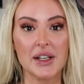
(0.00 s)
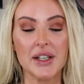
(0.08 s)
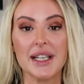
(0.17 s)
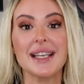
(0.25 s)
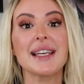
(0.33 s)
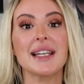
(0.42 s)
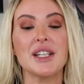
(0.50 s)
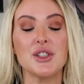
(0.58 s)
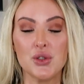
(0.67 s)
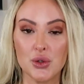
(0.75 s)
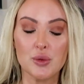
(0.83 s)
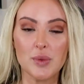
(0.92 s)
area and
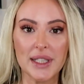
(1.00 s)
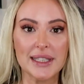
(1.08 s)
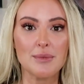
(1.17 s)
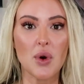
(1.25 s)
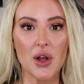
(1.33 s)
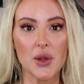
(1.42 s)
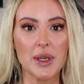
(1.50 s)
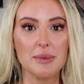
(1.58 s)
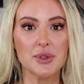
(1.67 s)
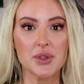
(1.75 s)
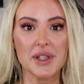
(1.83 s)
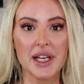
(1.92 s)
I do bring them all the way
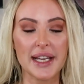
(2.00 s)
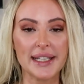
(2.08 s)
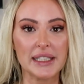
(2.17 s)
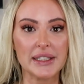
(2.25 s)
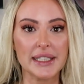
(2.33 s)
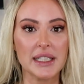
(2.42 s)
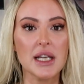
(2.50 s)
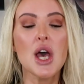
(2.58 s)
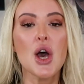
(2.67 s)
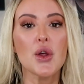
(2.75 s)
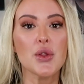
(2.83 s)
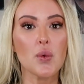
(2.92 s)
up into the eye area.
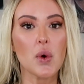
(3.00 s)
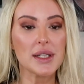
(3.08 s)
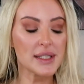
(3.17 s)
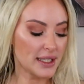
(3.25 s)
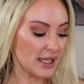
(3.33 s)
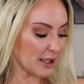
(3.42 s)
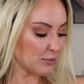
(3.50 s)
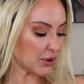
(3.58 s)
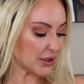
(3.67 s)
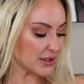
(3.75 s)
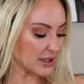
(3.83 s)
The ones that I